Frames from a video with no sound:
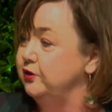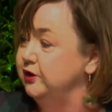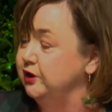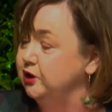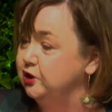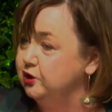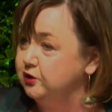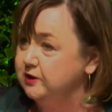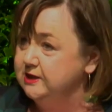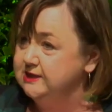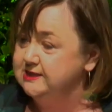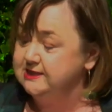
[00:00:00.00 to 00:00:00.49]

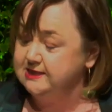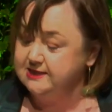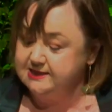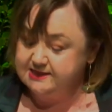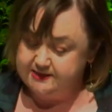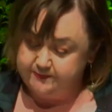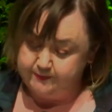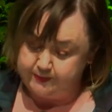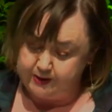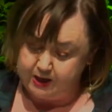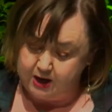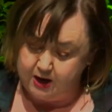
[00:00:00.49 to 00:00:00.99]
increasing
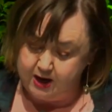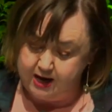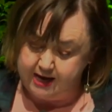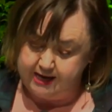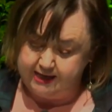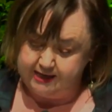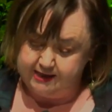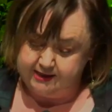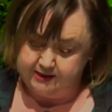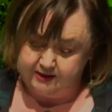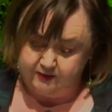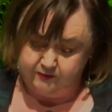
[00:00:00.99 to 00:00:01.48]

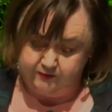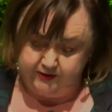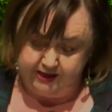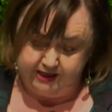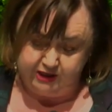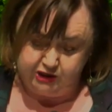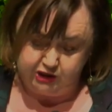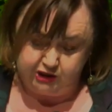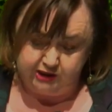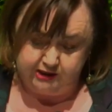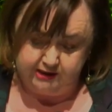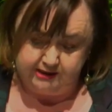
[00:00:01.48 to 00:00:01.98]
supply in the
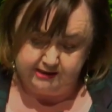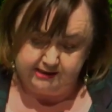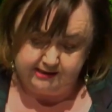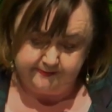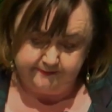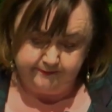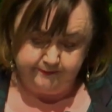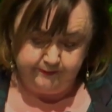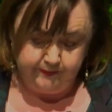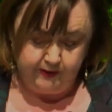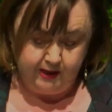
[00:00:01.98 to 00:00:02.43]
regions.